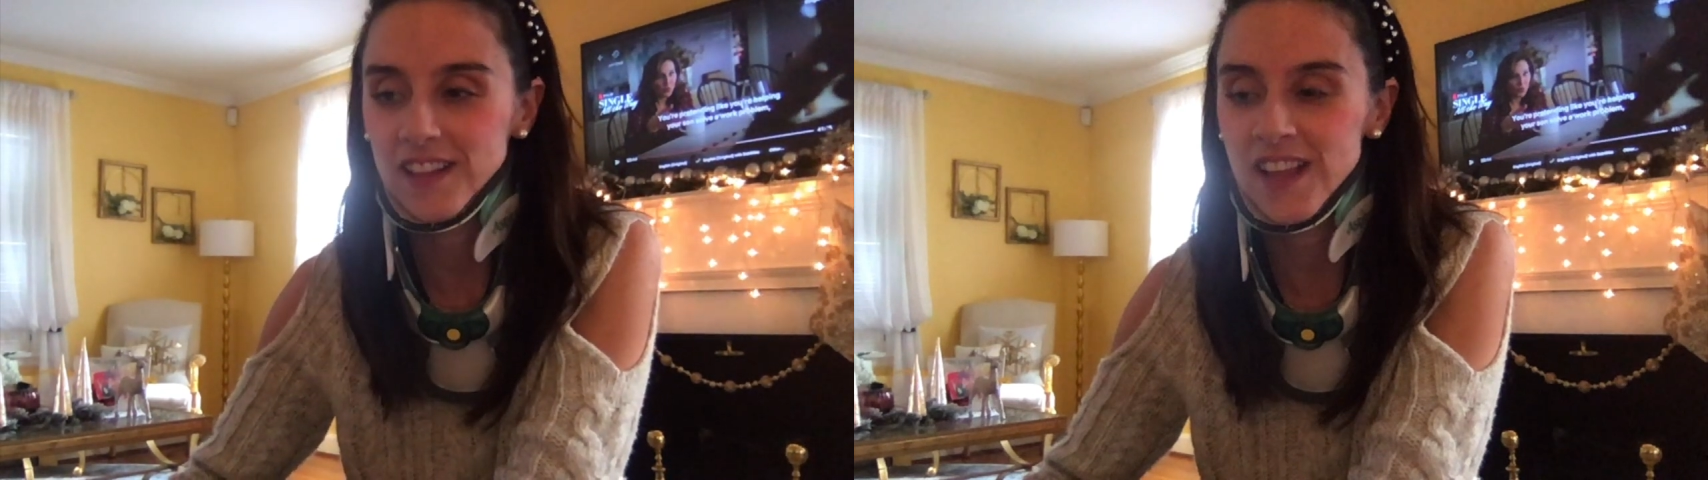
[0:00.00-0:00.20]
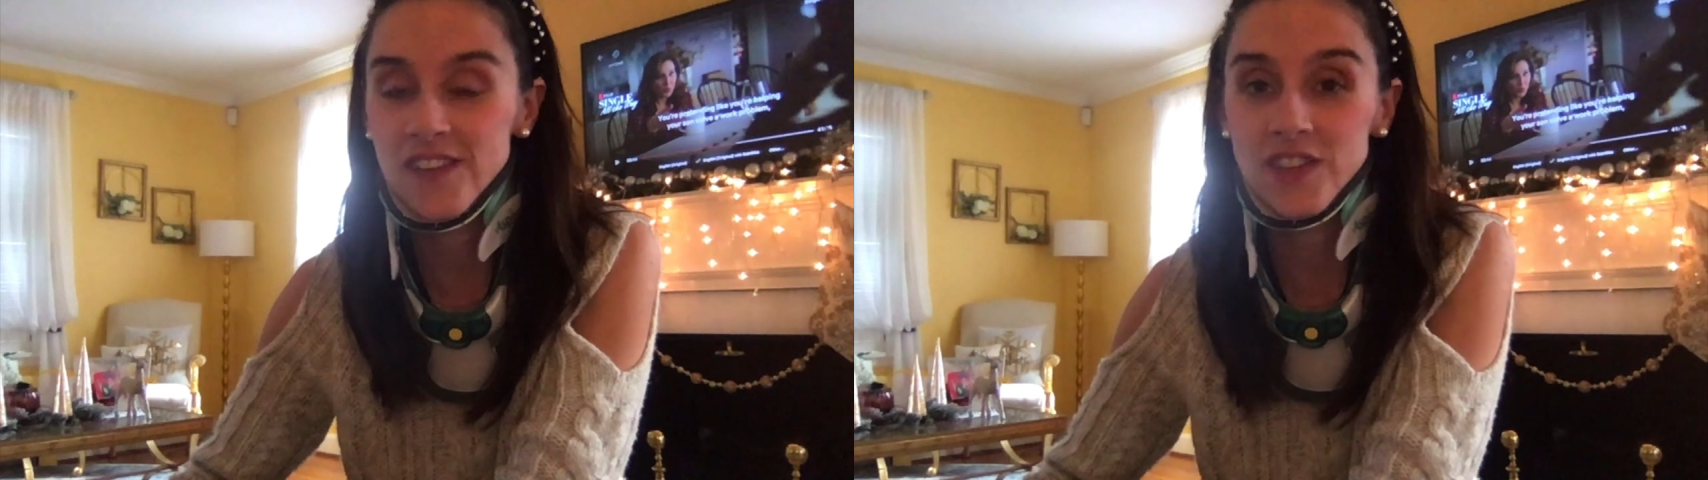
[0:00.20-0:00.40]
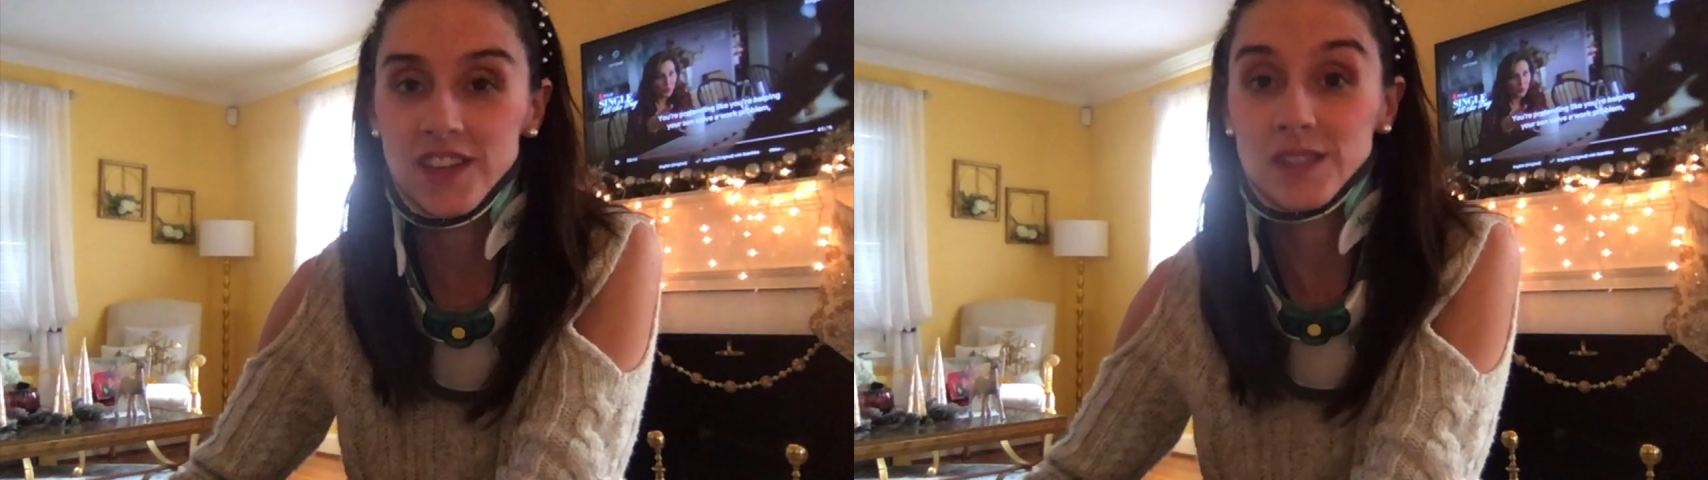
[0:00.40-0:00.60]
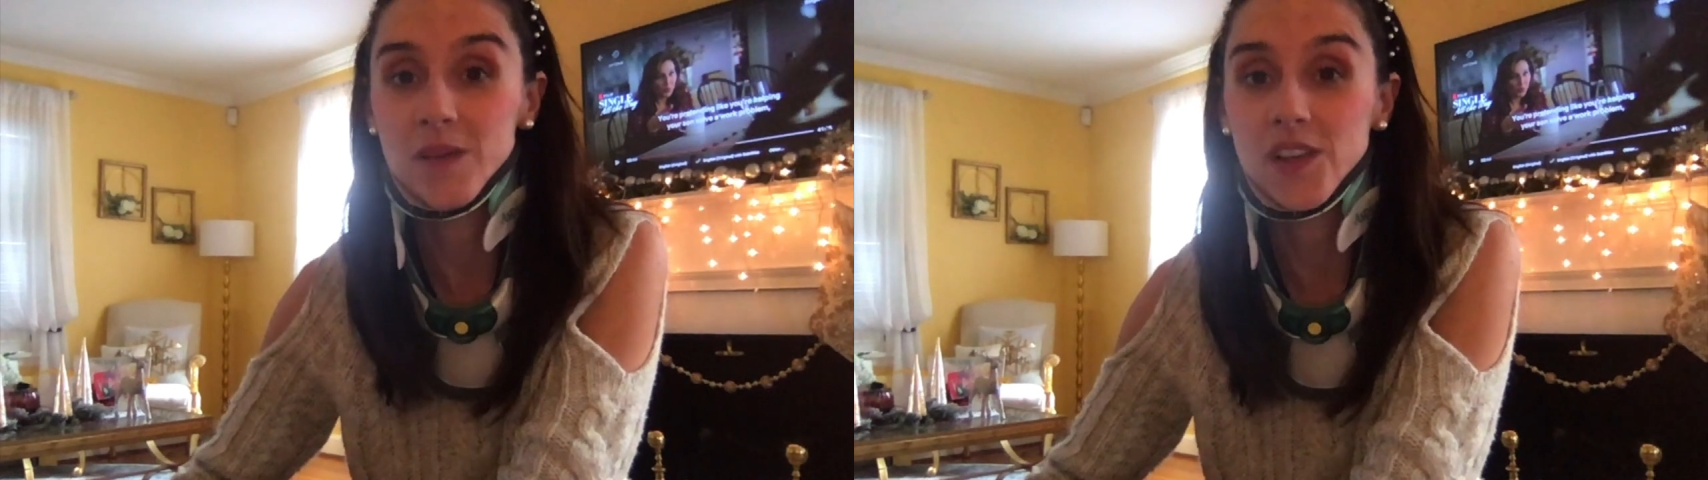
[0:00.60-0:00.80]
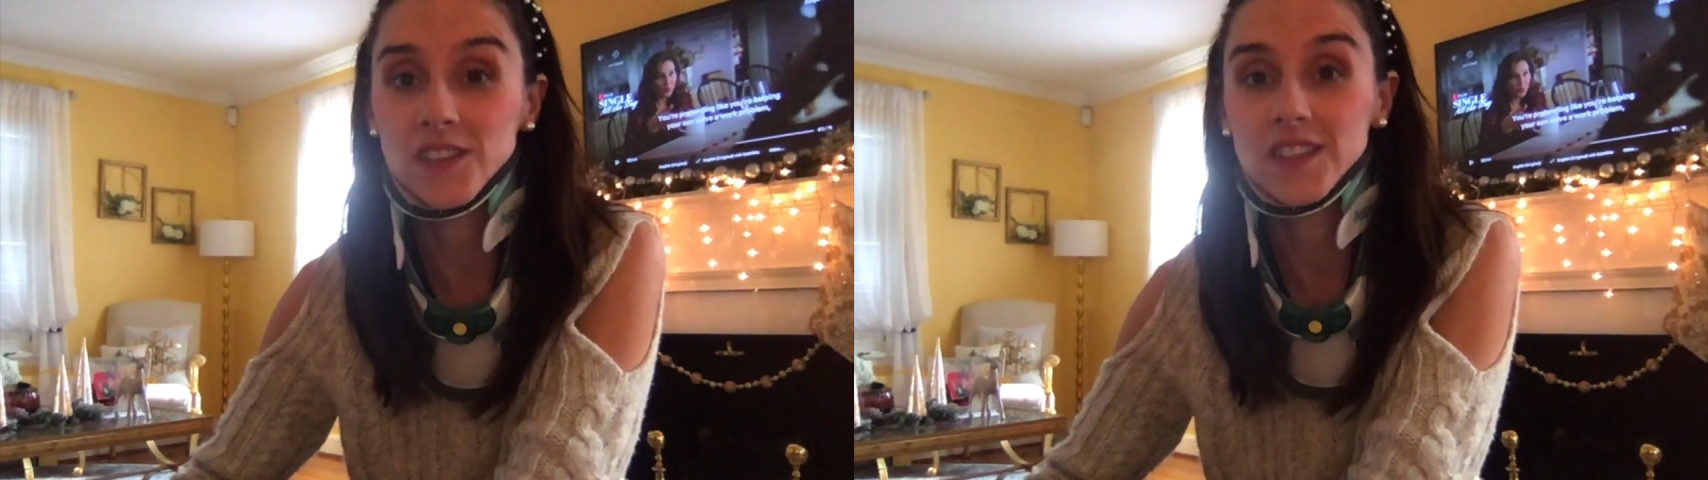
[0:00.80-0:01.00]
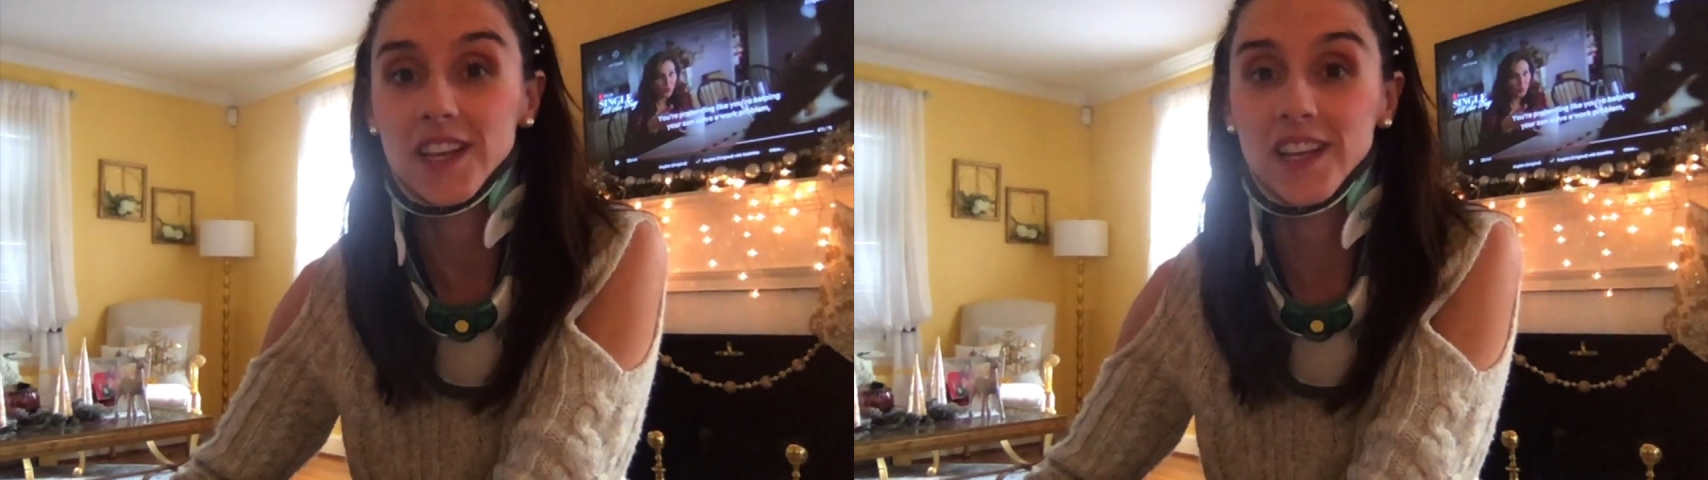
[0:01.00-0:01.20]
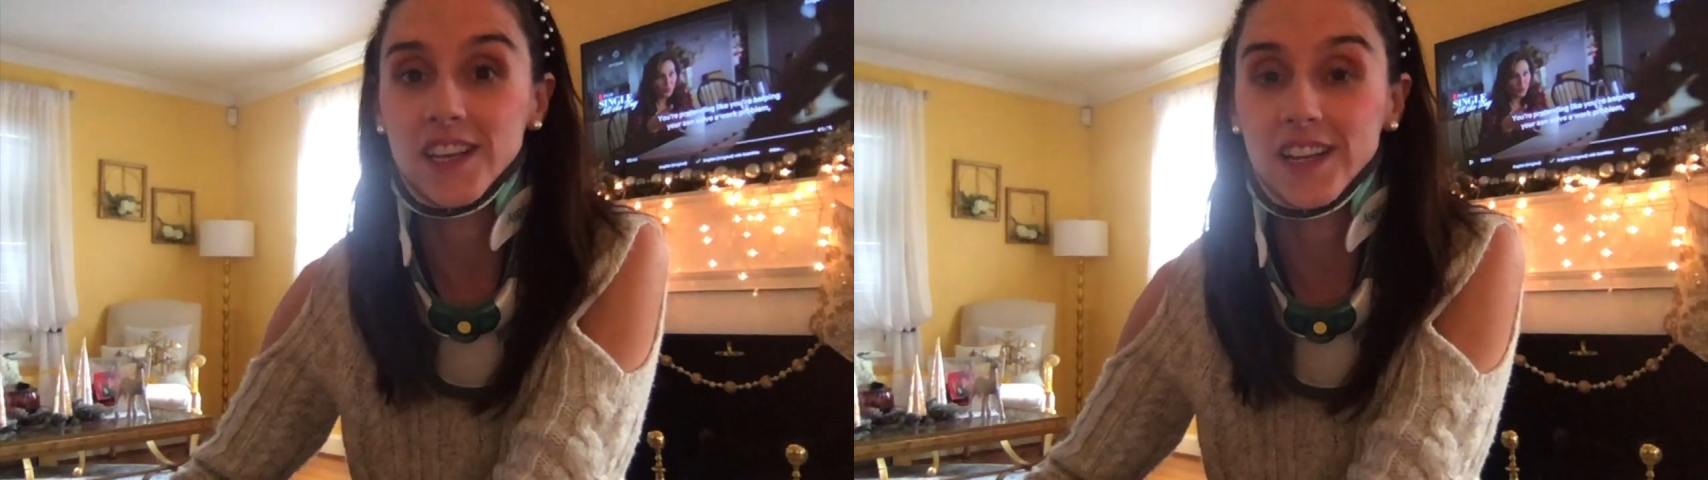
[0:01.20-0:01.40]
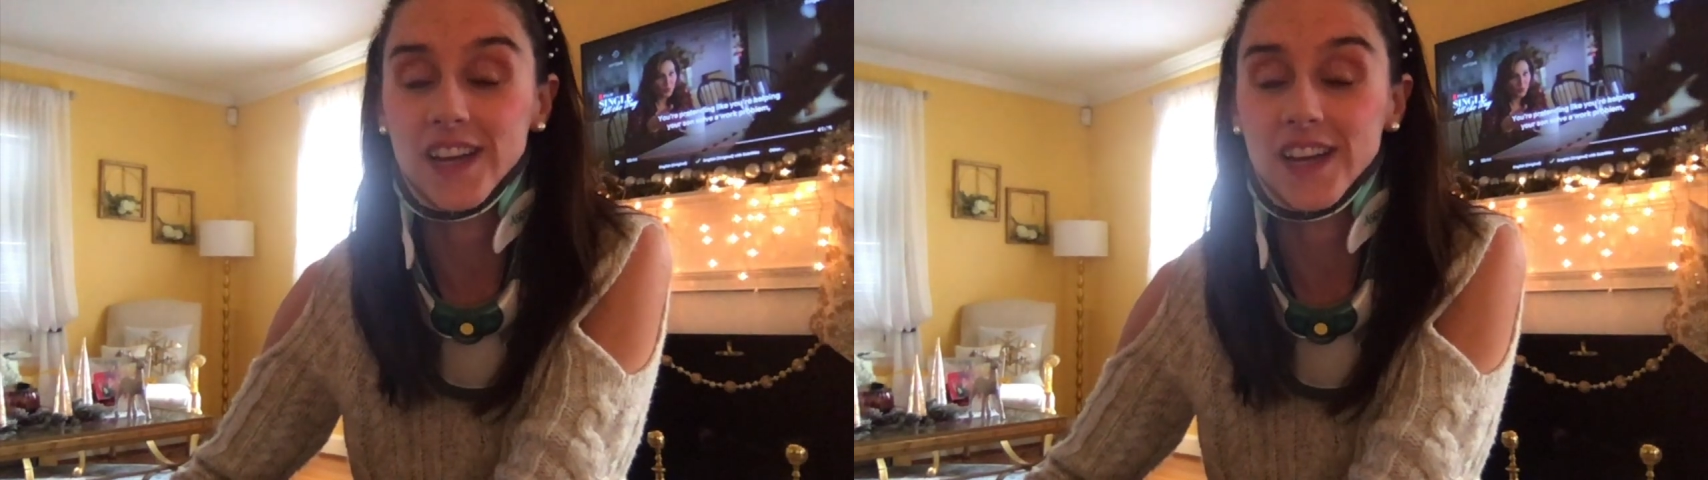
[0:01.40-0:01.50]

even the smallest thing can